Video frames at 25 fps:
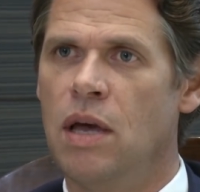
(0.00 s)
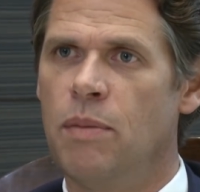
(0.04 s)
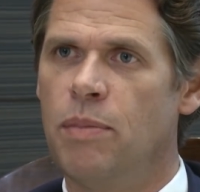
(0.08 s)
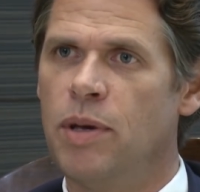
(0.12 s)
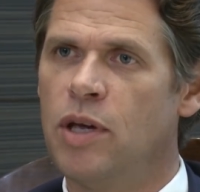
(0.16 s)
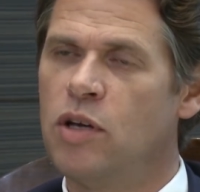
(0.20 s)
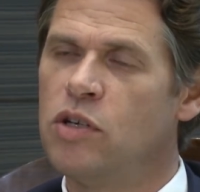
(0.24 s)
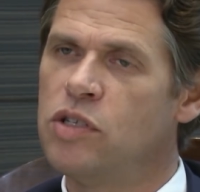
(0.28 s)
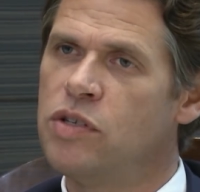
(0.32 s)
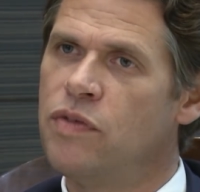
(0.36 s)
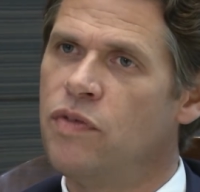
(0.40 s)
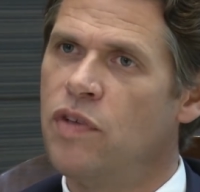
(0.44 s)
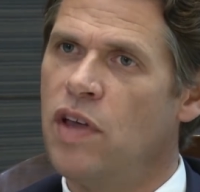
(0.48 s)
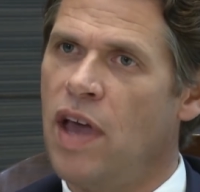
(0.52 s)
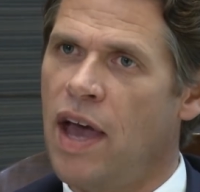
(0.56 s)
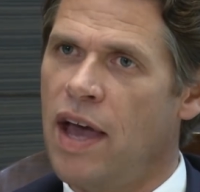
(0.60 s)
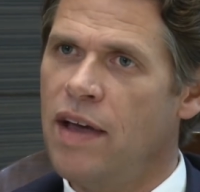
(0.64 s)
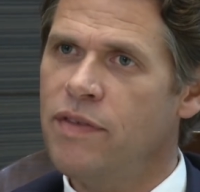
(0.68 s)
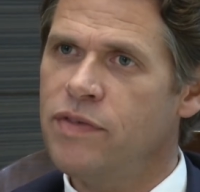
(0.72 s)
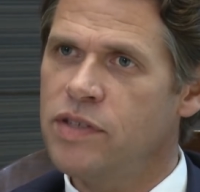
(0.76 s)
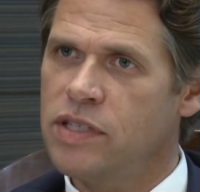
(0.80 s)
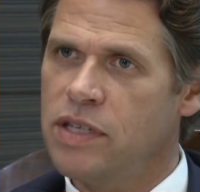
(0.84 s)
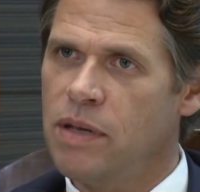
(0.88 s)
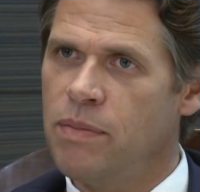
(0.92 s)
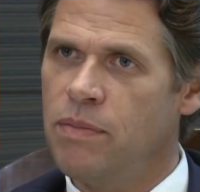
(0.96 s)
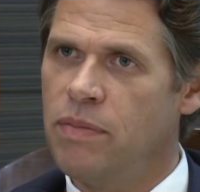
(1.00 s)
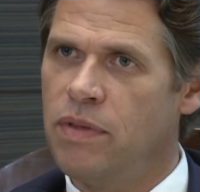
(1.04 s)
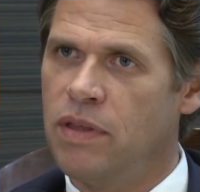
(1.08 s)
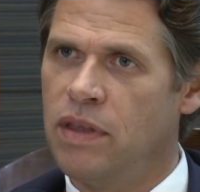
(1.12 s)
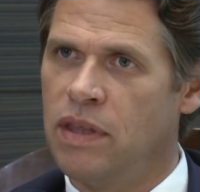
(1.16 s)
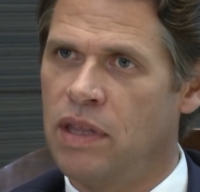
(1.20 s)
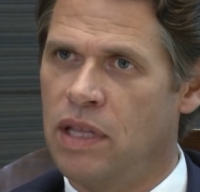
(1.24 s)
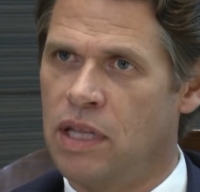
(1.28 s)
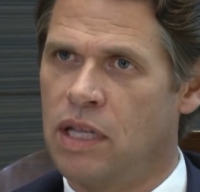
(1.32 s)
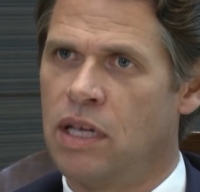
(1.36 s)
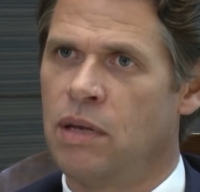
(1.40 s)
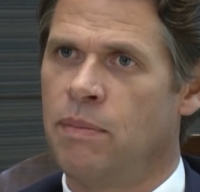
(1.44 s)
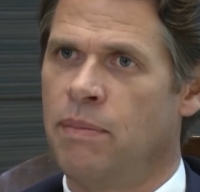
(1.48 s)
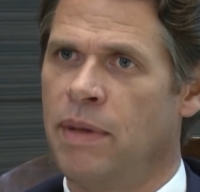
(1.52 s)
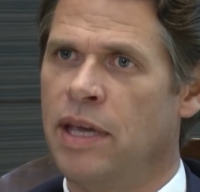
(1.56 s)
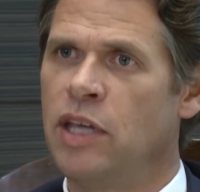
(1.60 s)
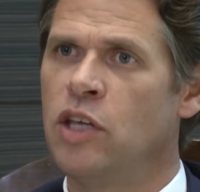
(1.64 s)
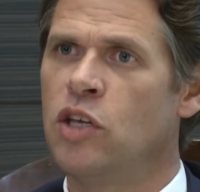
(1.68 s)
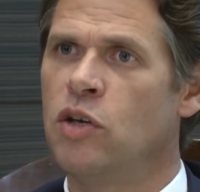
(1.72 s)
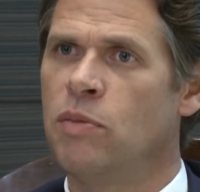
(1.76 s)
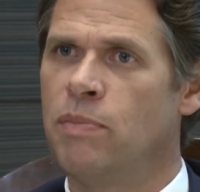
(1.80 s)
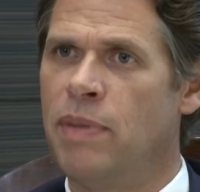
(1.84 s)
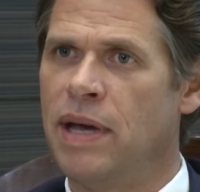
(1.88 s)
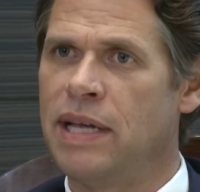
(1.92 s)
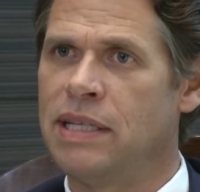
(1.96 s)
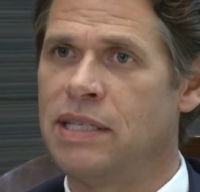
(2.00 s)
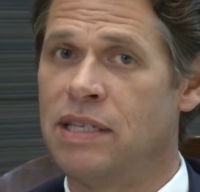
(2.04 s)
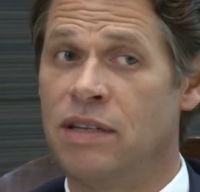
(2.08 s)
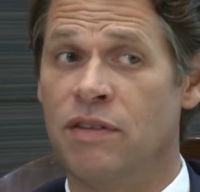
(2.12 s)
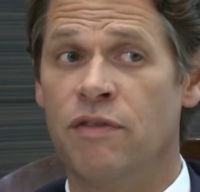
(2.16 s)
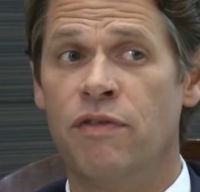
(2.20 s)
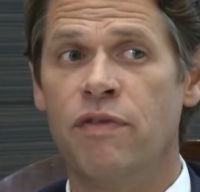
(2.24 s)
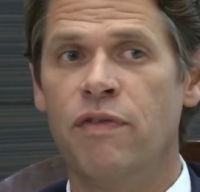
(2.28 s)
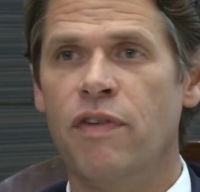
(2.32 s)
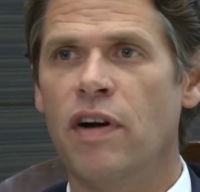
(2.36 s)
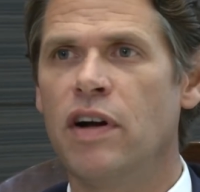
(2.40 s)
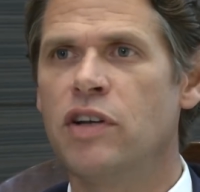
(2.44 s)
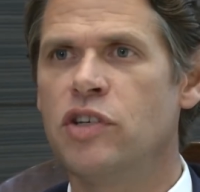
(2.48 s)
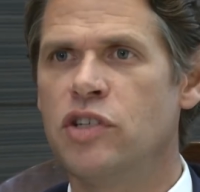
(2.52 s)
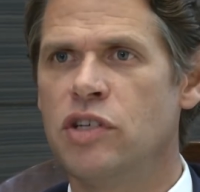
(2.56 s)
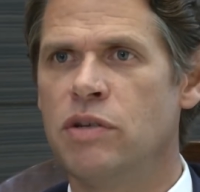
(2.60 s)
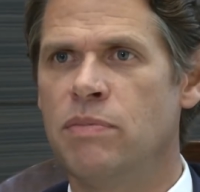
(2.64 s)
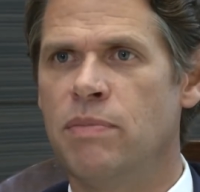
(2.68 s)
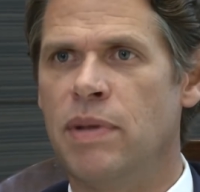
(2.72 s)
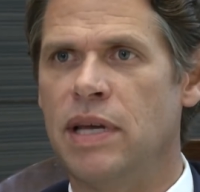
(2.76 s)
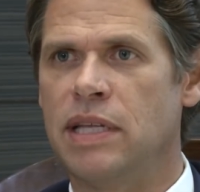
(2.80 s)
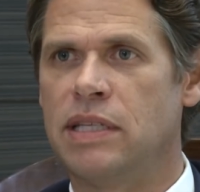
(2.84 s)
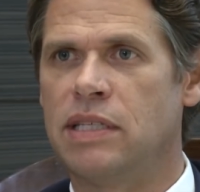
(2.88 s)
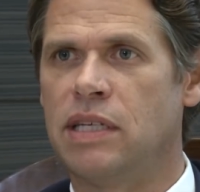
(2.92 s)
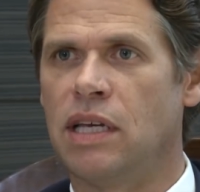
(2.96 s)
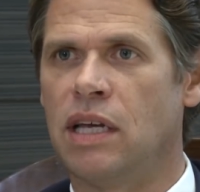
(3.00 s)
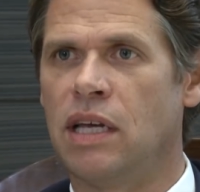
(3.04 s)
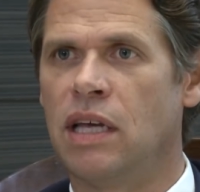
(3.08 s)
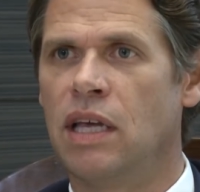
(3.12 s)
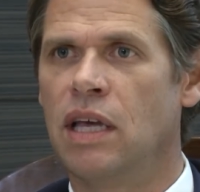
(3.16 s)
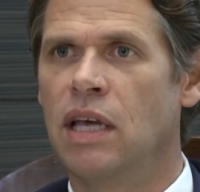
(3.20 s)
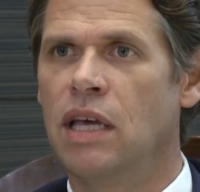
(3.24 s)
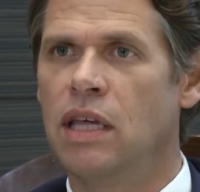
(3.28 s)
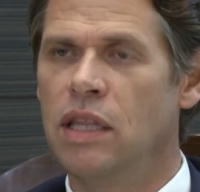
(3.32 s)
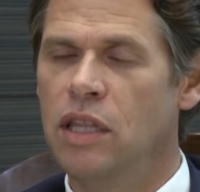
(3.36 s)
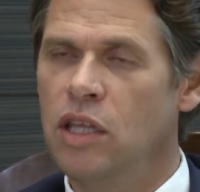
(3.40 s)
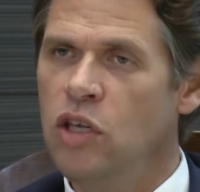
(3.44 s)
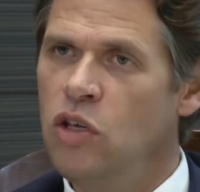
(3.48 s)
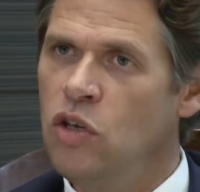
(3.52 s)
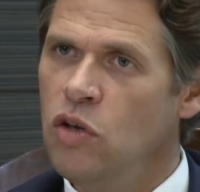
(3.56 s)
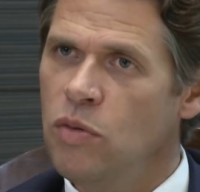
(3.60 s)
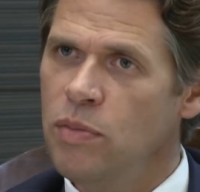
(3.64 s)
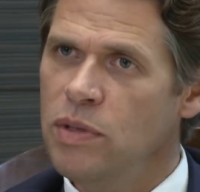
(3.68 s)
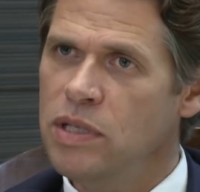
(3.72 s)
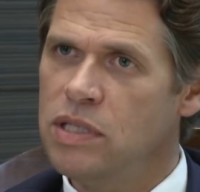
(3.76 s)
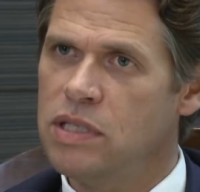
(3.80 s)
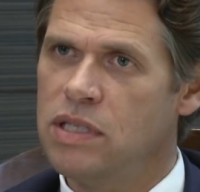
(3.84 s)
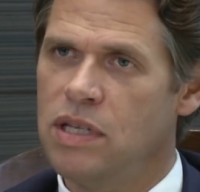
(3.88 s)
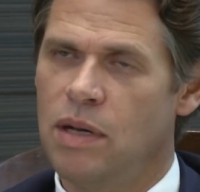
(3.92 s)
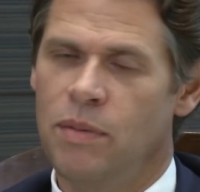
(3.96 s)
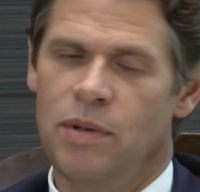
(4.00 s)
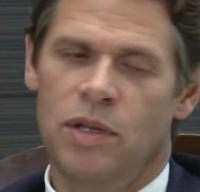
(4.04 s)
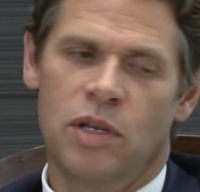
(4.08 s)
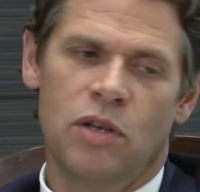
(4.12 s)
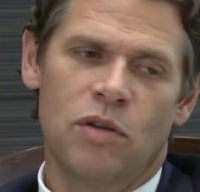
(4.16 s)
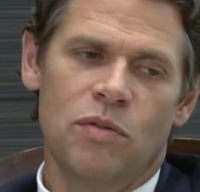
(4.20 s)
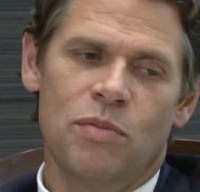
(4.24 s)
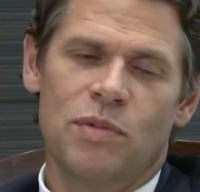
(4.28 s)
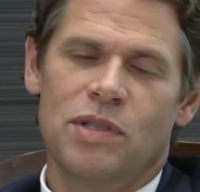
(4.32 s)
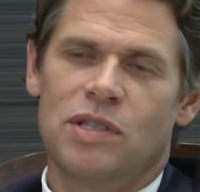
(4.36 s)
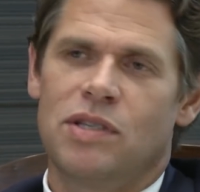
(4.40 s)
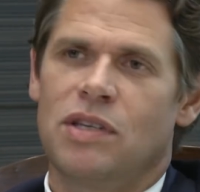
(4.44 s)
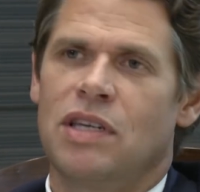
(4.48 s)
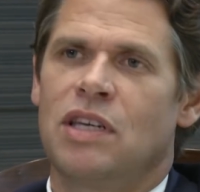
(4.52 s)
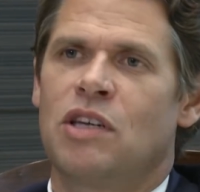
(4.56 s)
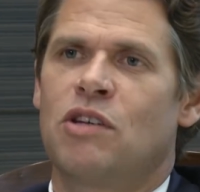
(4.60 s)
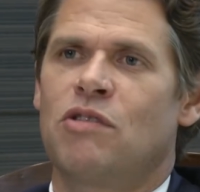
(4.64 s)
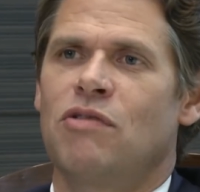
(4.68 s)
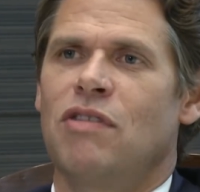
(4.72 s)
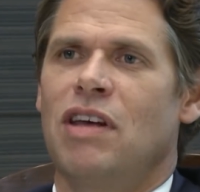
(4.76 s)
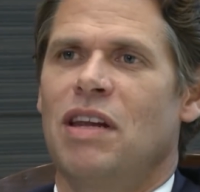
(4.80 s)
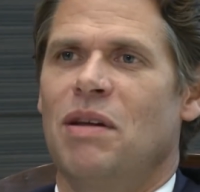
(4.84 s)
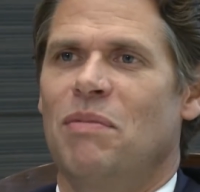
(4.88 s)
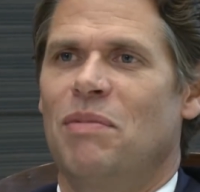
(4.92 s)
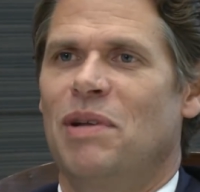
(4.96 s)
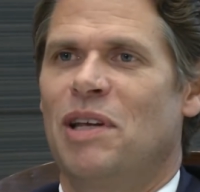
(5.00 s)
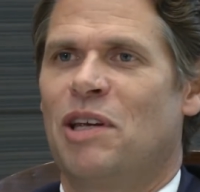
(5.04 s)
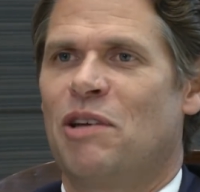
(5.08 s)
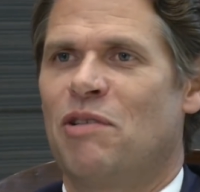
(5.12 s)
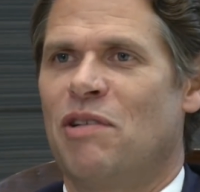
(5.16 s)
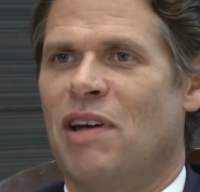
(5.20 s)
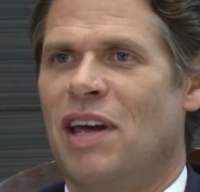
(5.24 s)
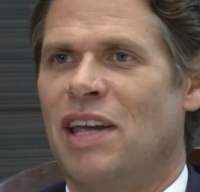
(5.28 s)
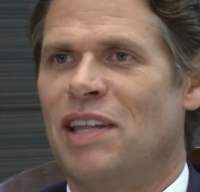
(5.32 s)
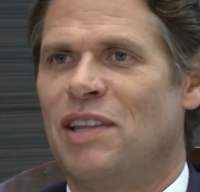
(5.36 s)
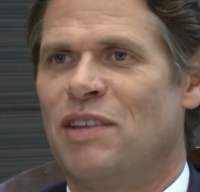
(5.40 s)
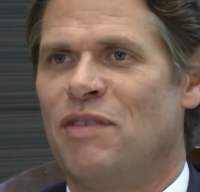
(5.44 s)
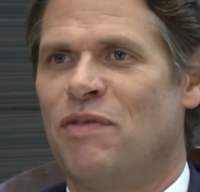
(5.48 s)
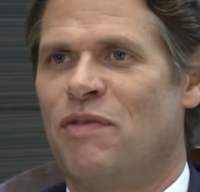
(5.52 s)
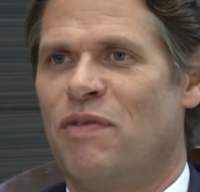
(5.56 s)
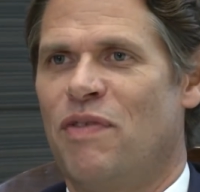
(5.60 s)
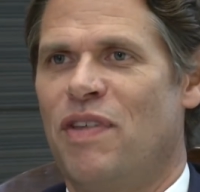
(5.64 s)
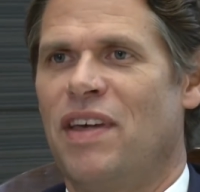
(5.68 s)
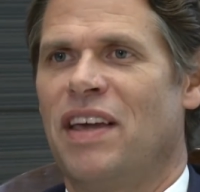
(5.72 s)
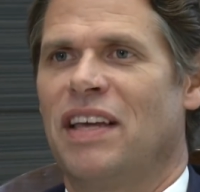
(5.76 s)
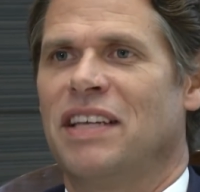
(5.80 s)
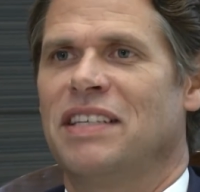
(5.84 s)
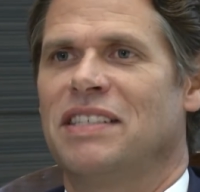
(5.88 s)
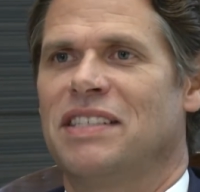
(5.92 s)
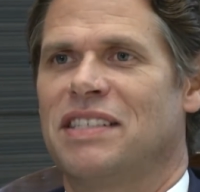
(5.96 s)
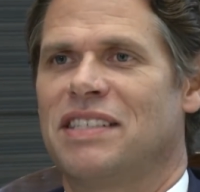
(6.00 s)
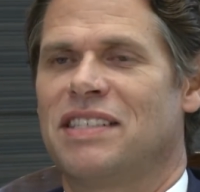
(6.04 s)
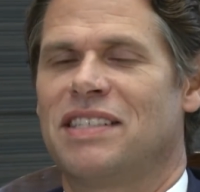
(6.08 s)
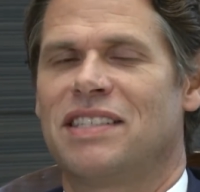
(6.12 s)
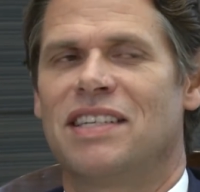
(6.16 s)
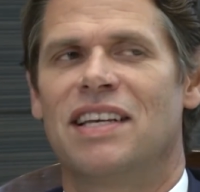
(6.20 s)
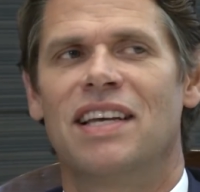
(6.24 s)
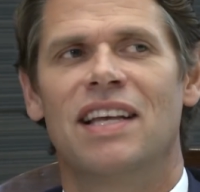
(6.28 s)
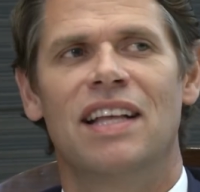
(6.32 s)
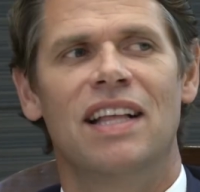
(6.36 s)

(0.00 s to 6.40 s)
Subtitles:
Because if you have something that can make you better and function better, humans are incredibly creative things,